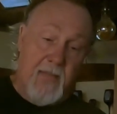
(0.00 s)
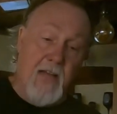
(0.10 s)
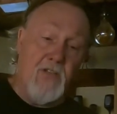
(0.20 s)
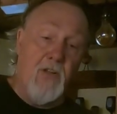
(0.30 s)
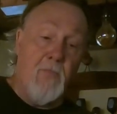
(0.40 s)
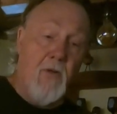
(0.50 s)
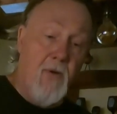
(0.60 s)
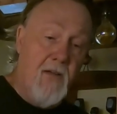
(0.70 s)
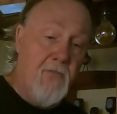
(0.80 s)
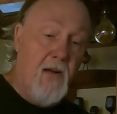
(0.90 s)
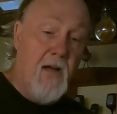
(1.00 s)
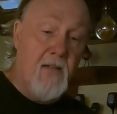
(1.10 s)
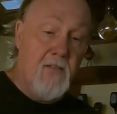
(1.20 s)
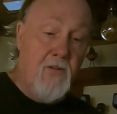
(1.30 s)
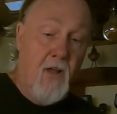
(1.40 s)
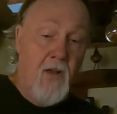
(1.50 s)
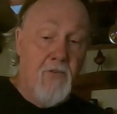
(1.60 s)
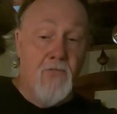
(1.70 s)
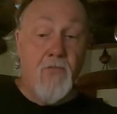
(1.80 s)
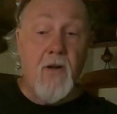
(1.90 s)
actually my wife and I's
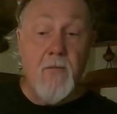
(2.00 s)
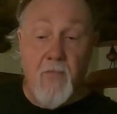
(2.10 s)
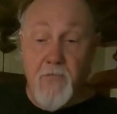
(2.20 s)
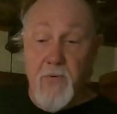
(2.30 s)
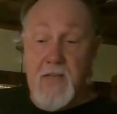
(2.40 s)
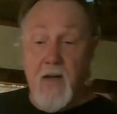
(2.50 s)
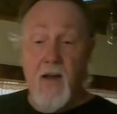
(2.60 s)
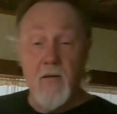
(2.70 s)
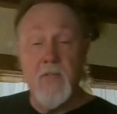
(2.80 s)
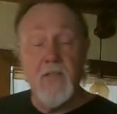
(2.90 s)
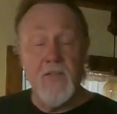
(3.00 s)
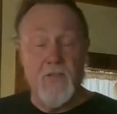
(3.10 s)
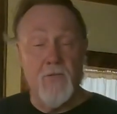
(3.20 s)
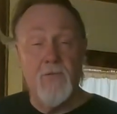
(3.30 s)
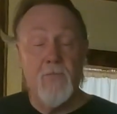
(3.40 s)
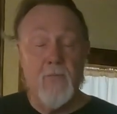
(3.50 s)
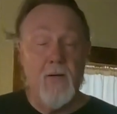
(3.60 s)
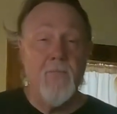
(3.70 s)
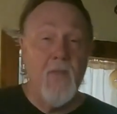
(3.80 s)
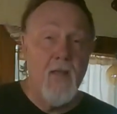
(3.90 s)
dream of retirement,
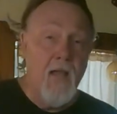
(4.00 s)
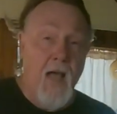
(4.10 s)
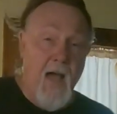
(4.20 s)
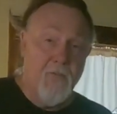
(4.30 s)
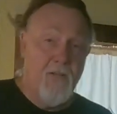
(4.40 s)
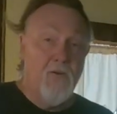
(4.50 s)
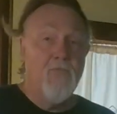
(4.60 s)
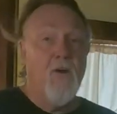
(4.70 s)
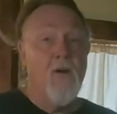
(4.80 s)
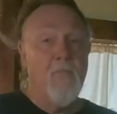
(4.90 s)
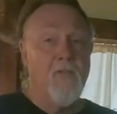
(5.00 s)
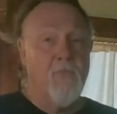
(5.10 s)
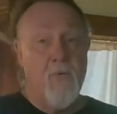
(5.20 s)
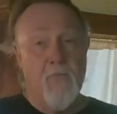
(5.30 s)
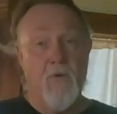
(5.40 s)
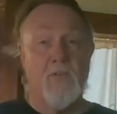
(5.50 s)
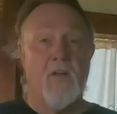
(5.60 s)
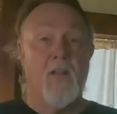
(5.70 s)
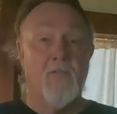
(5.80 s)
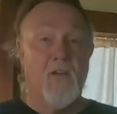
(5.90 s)
to have a little farm after we worked
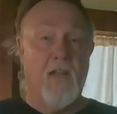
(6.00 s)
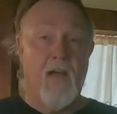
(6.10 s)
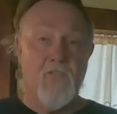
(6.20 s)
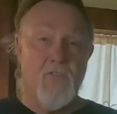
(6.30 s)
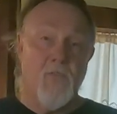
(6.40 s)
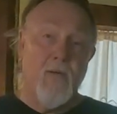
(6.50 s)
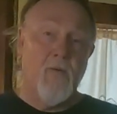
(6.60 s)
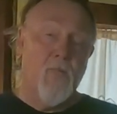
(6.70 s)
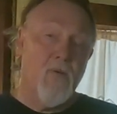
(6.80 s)
all of our lives so we could